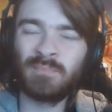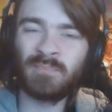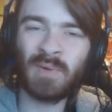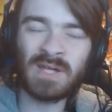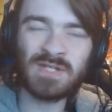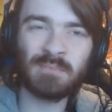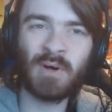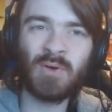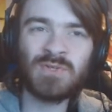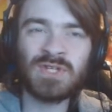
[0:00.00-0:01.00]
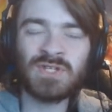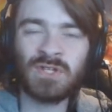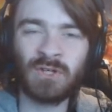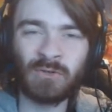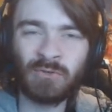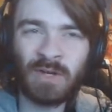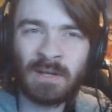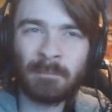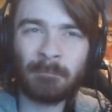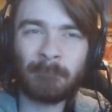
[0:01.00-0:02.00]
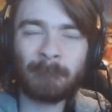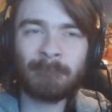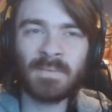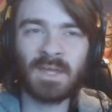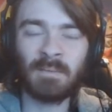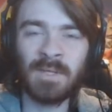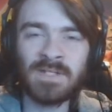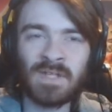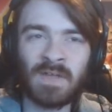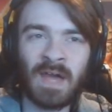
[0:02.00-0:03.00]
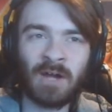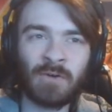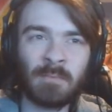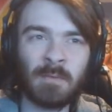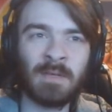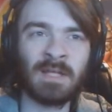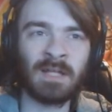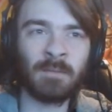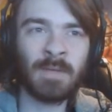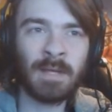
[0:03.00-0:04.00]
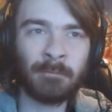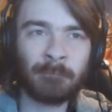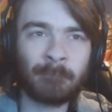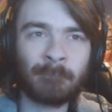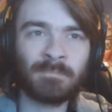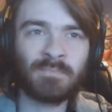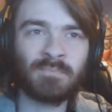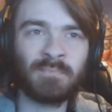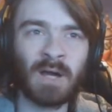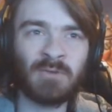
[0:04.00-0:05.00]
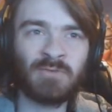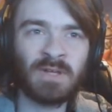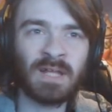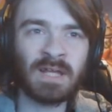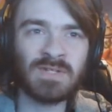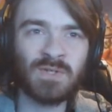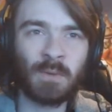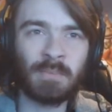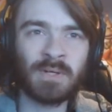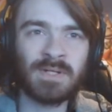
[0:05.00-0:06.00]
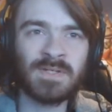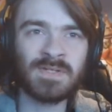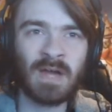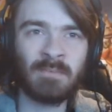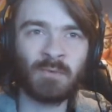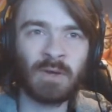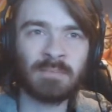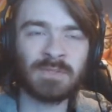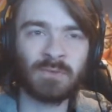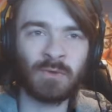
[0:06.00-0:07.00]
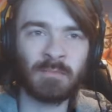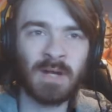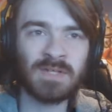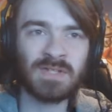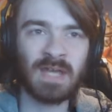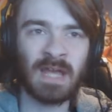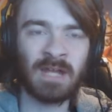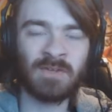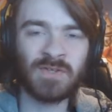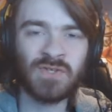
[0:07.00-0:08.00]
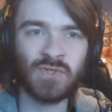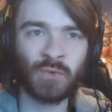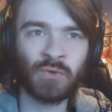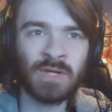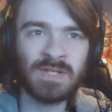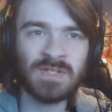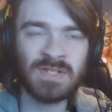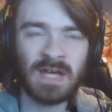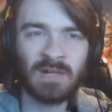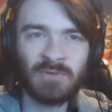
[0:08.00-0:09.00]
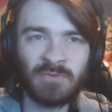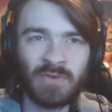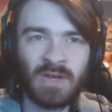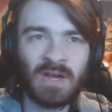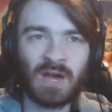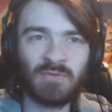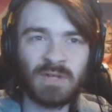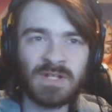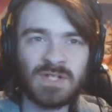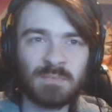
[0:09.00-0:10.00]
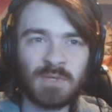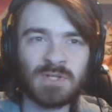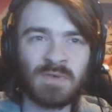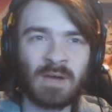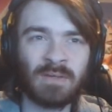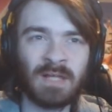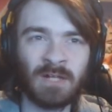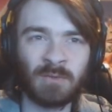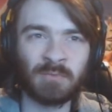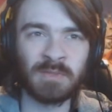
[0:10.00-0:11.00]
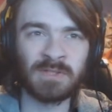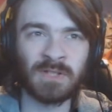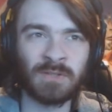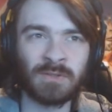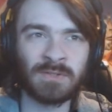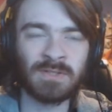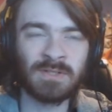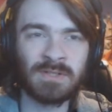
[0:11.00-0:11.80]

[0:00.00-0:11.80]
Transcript: But I suppose that's a good thing. It means that they are gripping me a little bit. But I feel like it's not because I'm gripped or immersed in the story itself. I feel like it's just because of how little we've been told.